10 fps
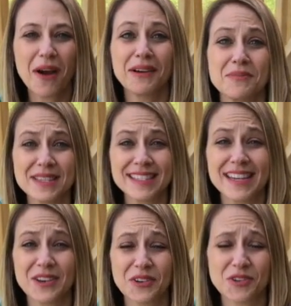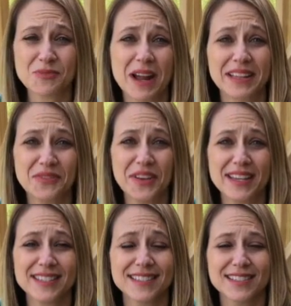how I miss seeing all your smiling
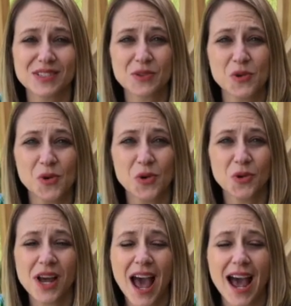faces at school.